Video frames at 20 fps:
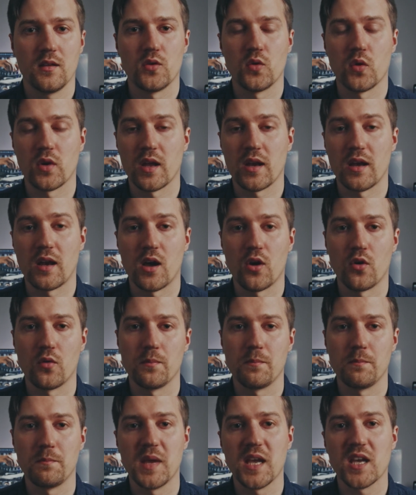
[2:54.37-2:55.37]
you can
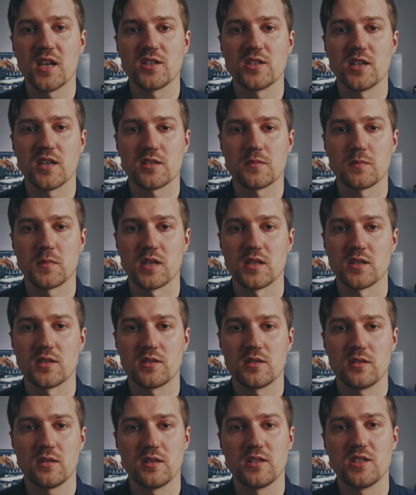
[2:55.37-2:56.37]
now make
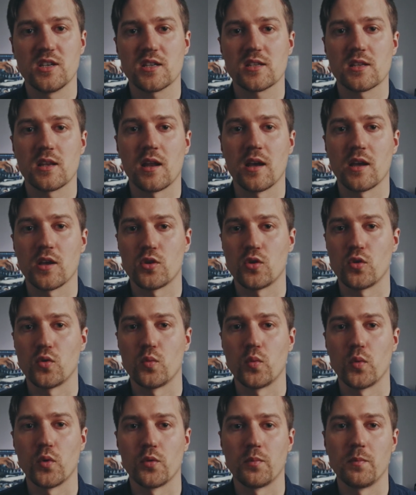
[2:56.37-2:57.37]
adjustments just like you
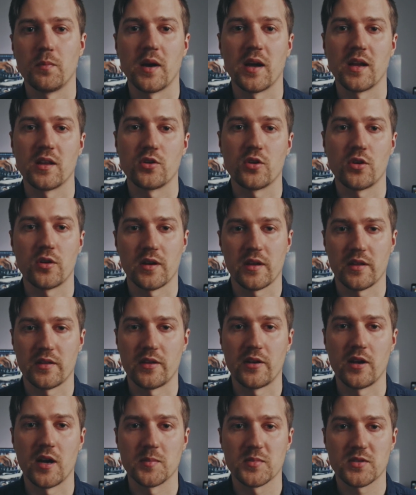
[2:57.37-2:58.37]
would by turning
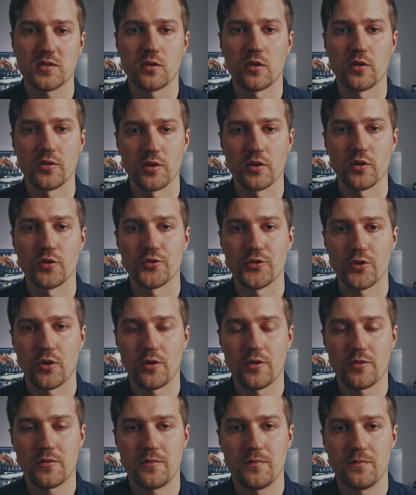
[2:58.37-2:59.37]
the knobs on the
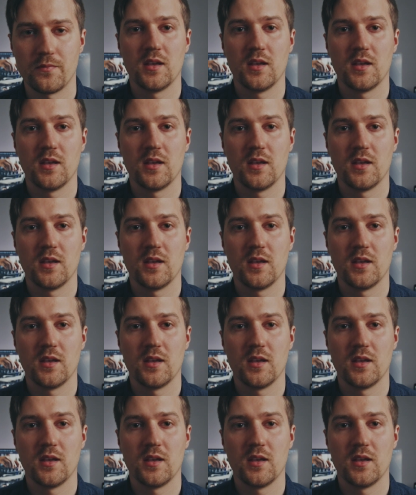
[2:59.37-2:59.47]
controller.